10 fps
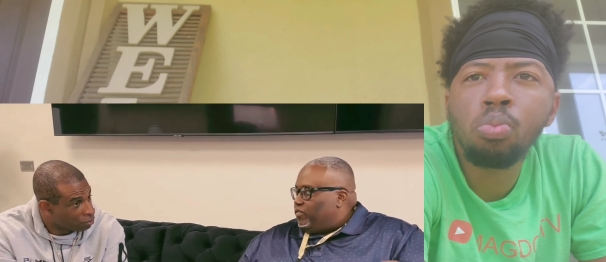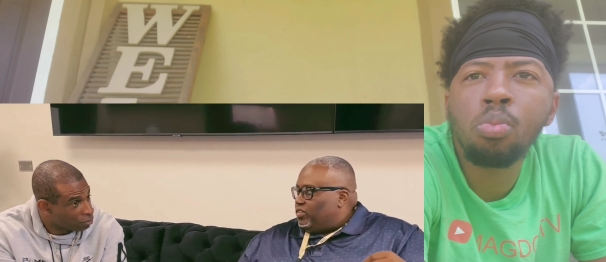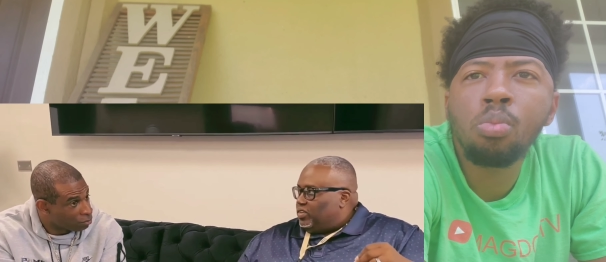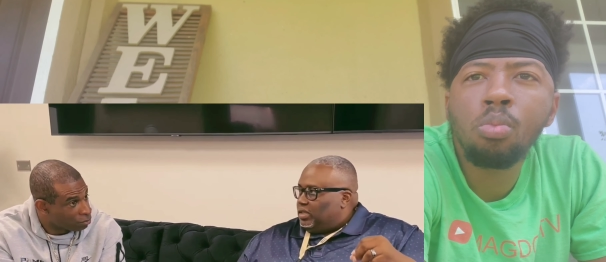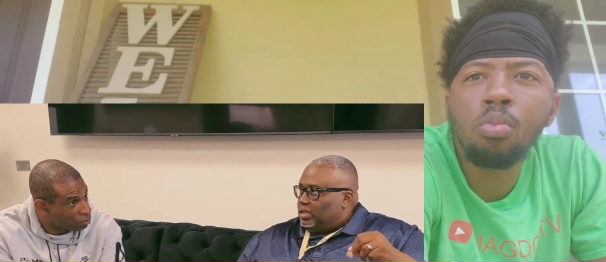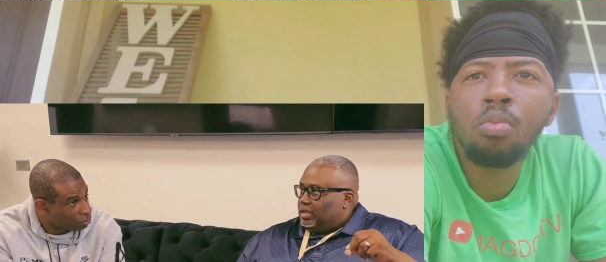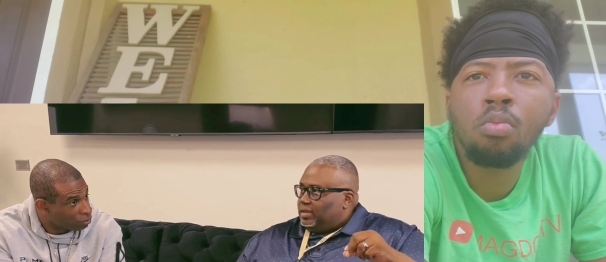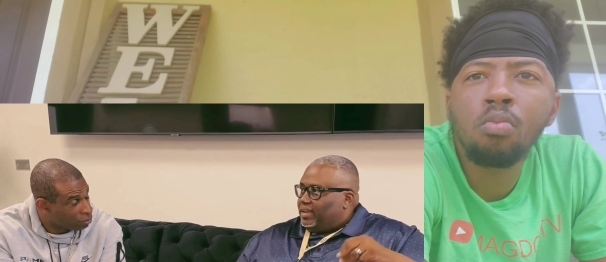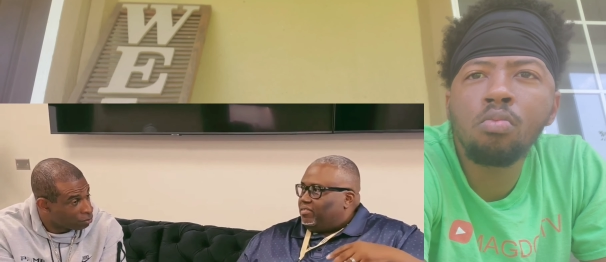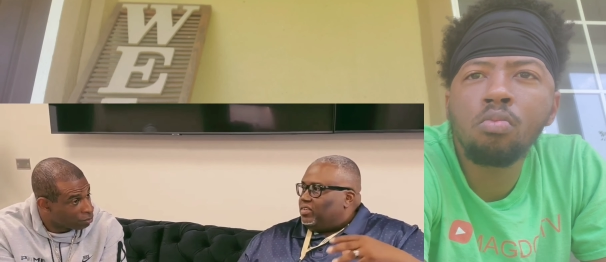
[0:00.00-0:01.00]
Speaker 1: the
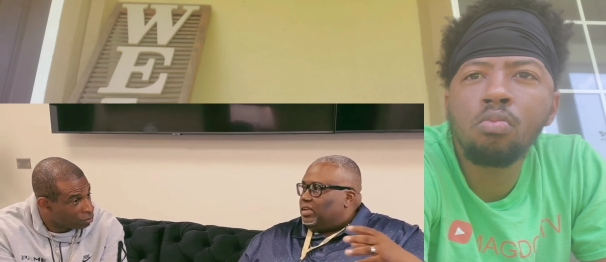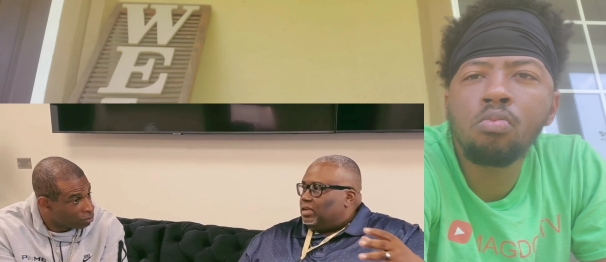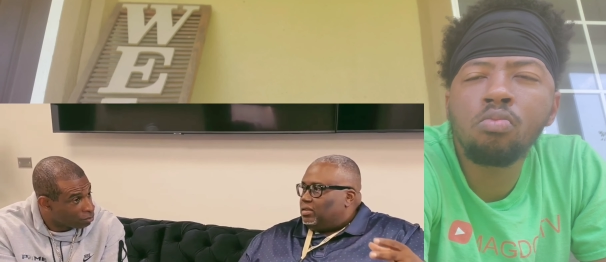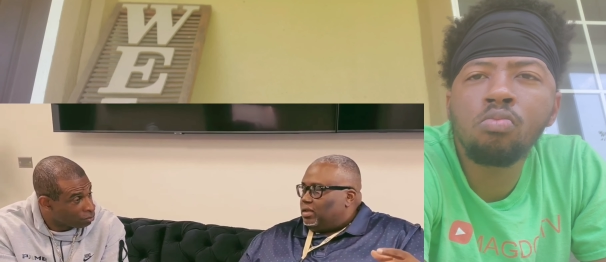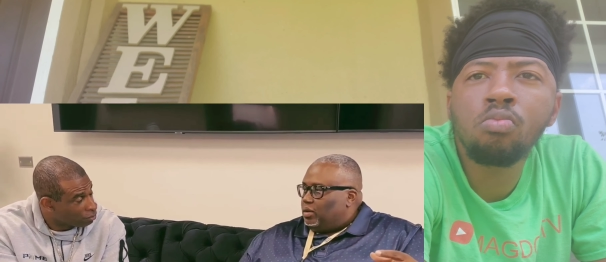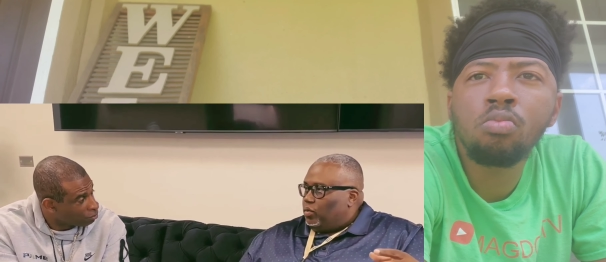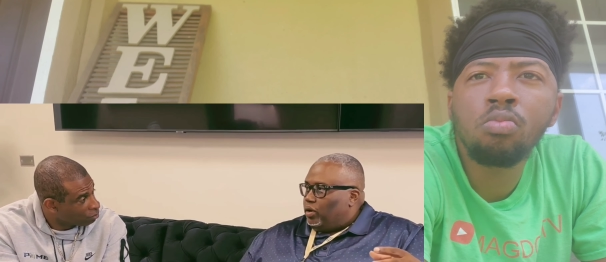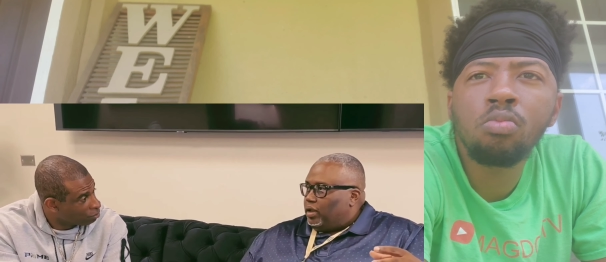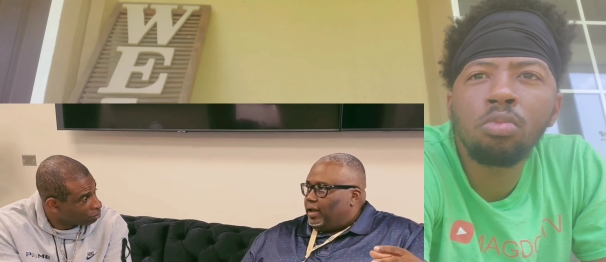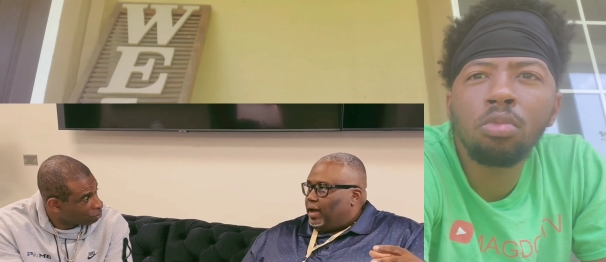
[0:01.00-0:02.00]
facility, as I've seen the
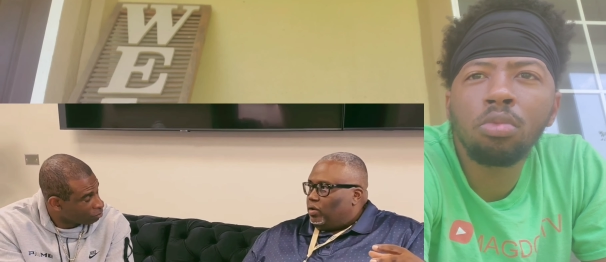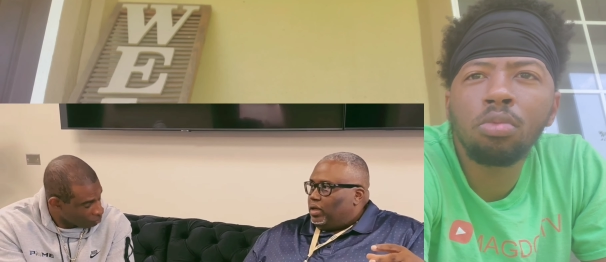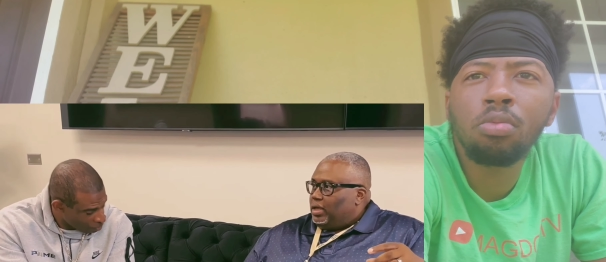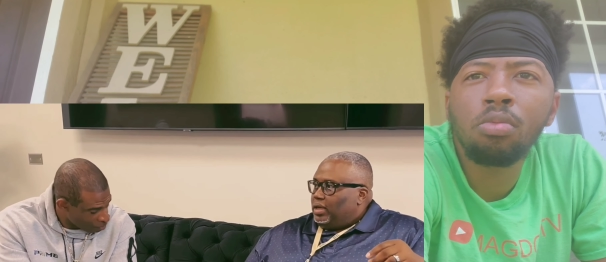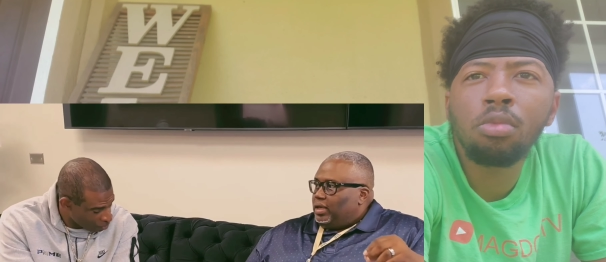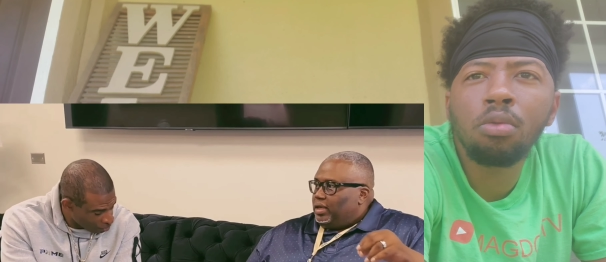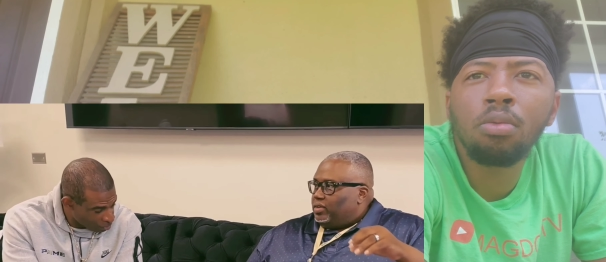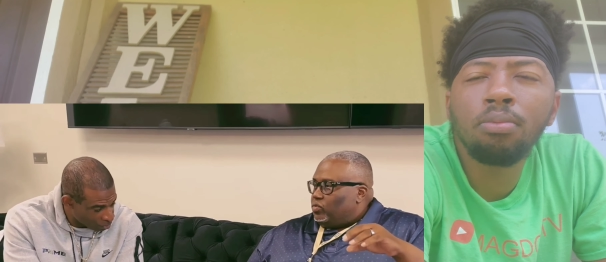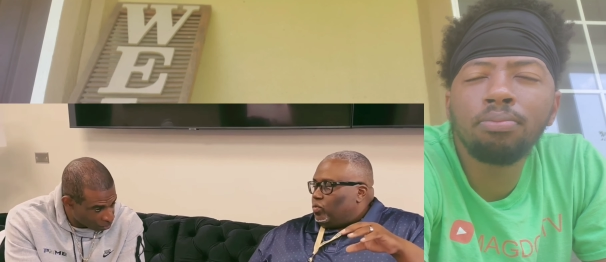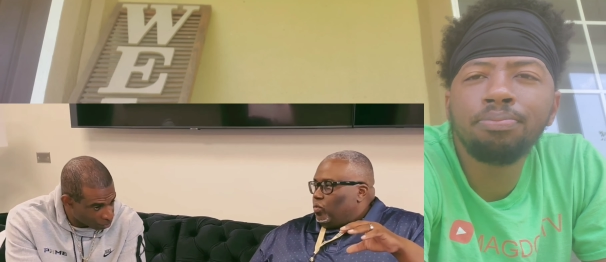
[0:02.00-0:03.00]
team working out, mm-hmm.
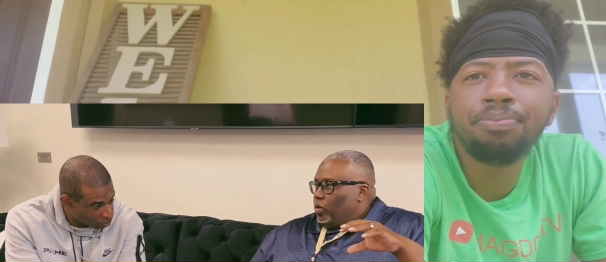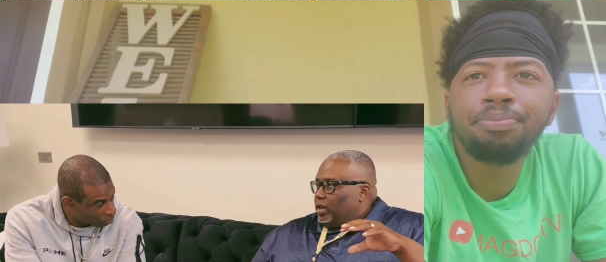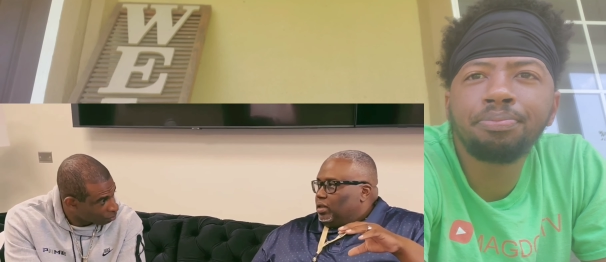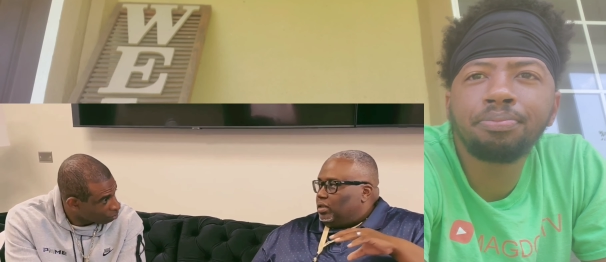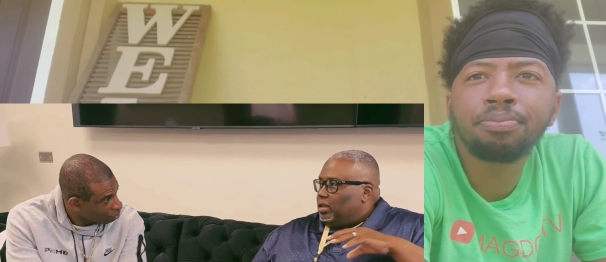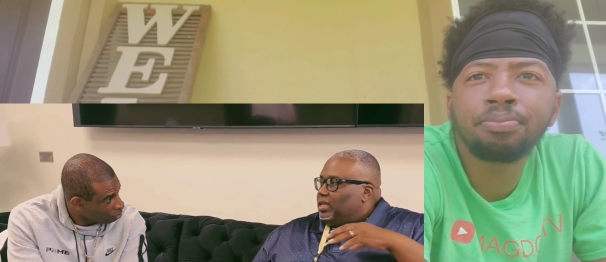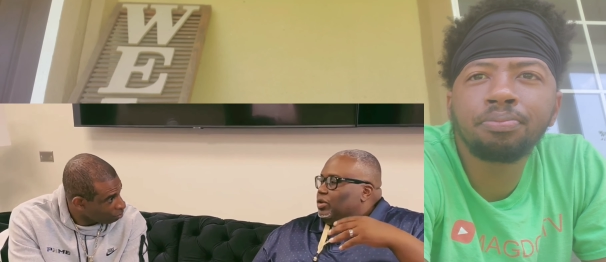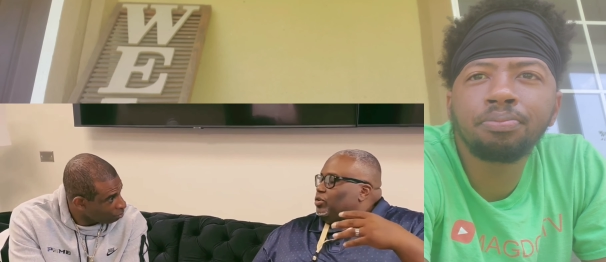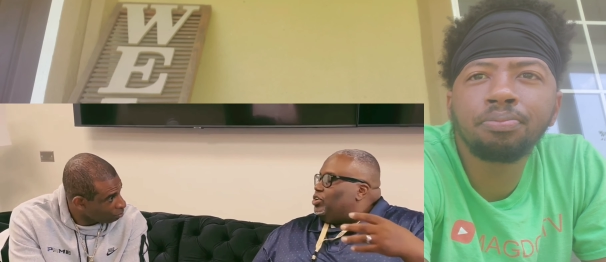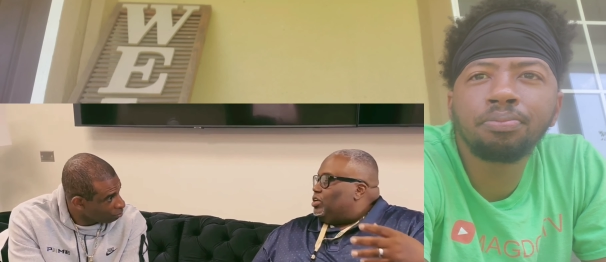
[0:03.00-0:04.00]
is what the
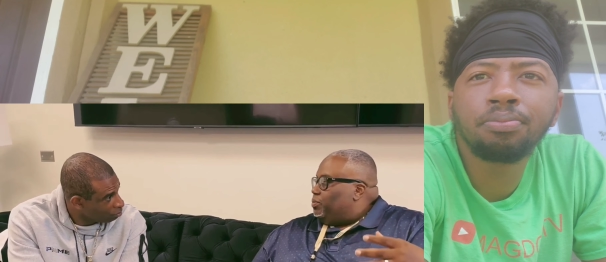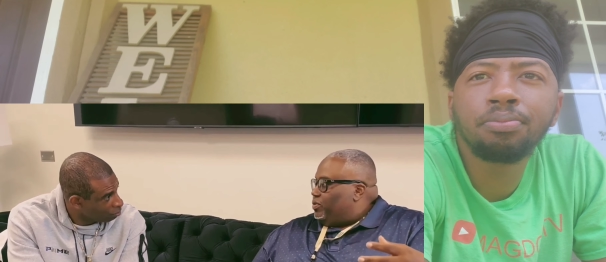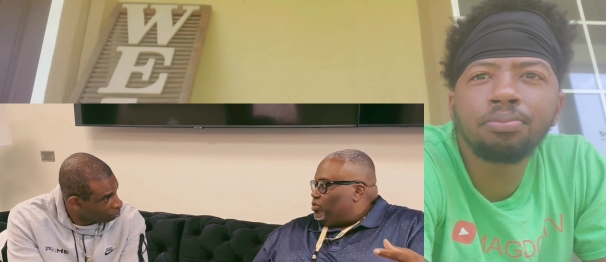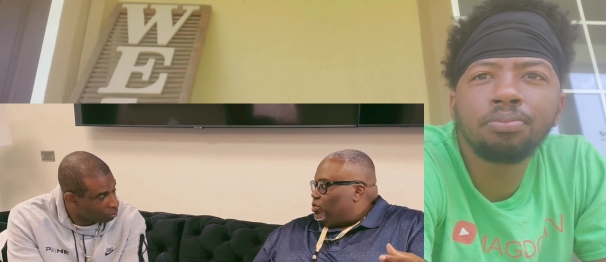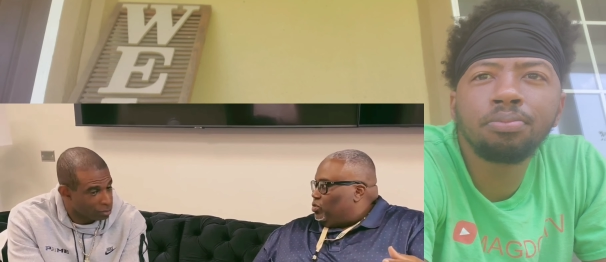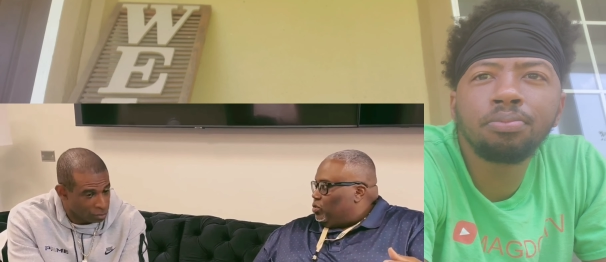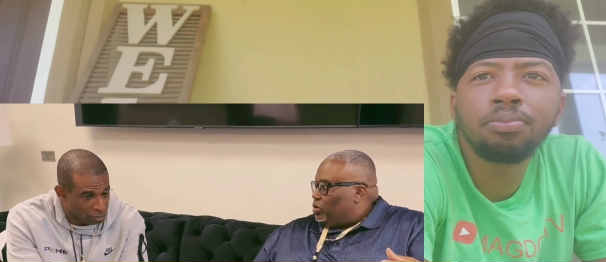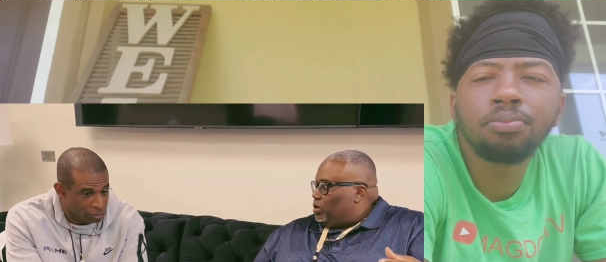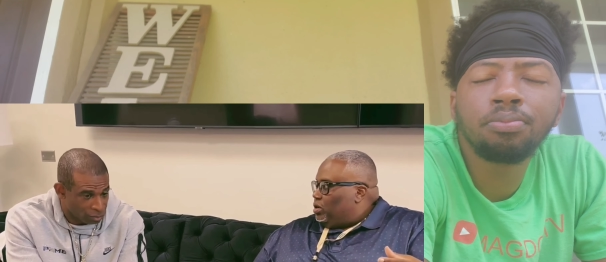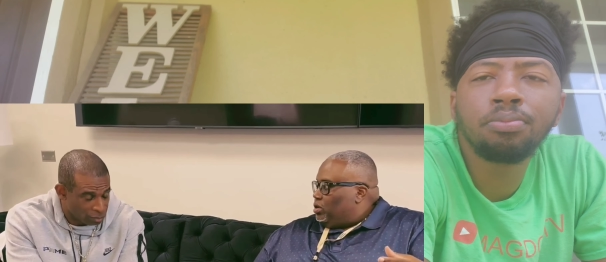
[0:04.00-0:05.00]
leadership of
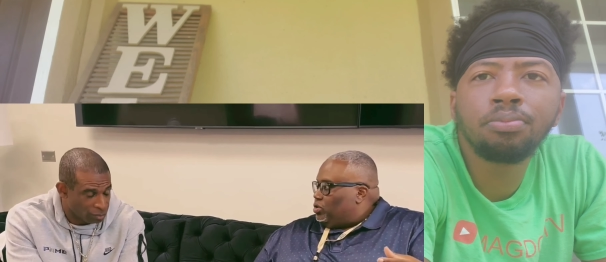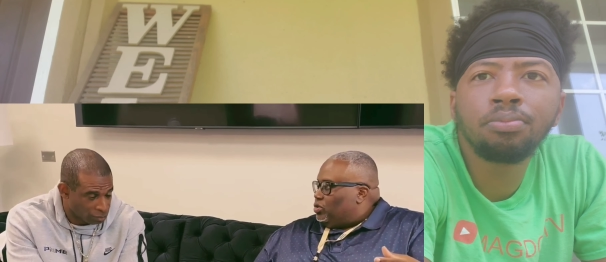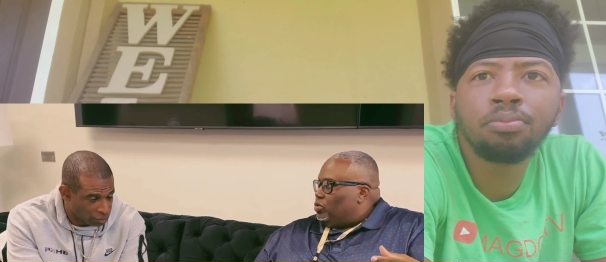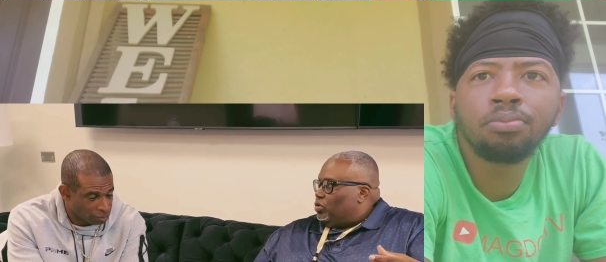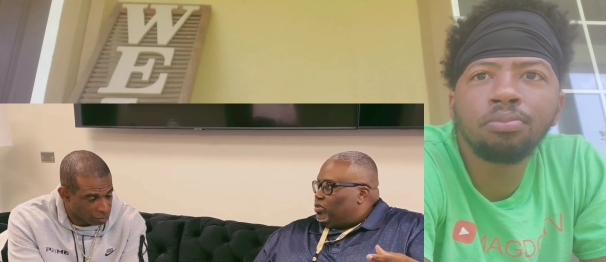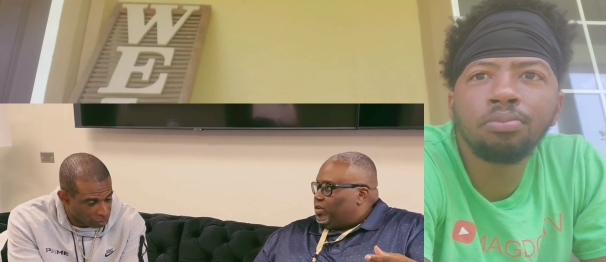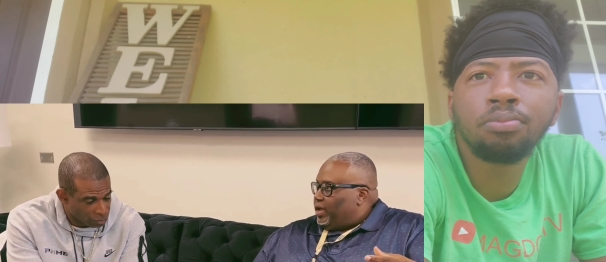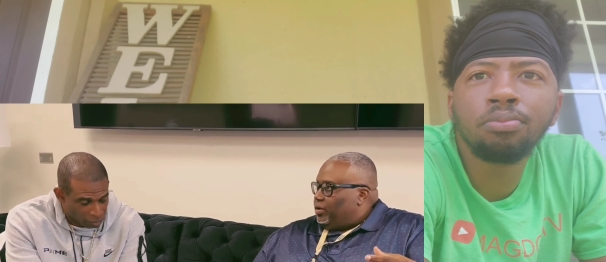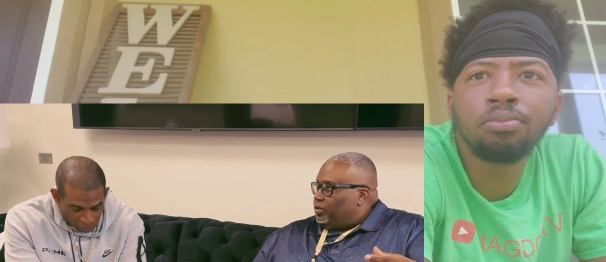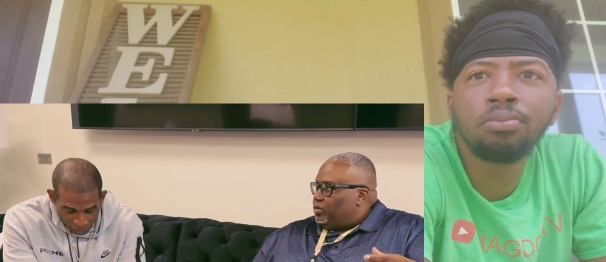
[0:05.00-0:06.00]
Shedeur, mm-hmm. Shedeur
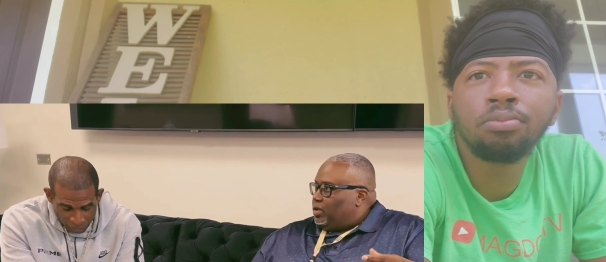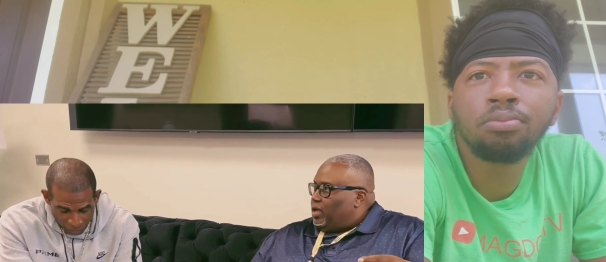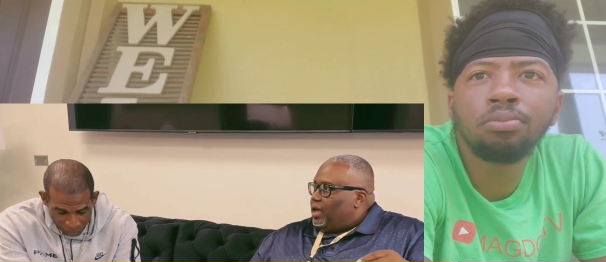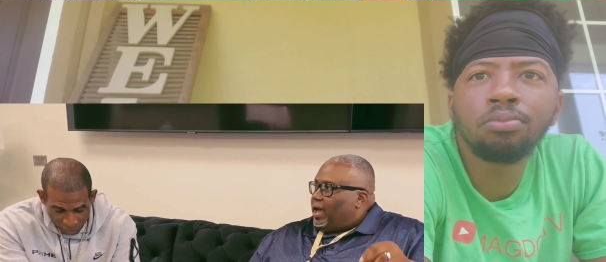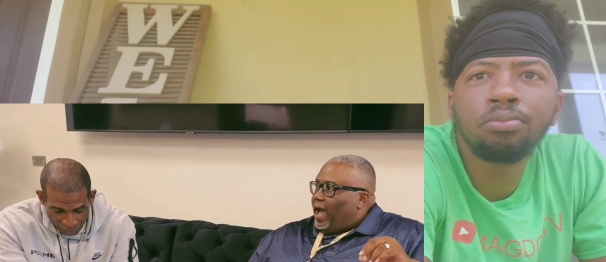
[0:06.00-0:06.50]
Sanders.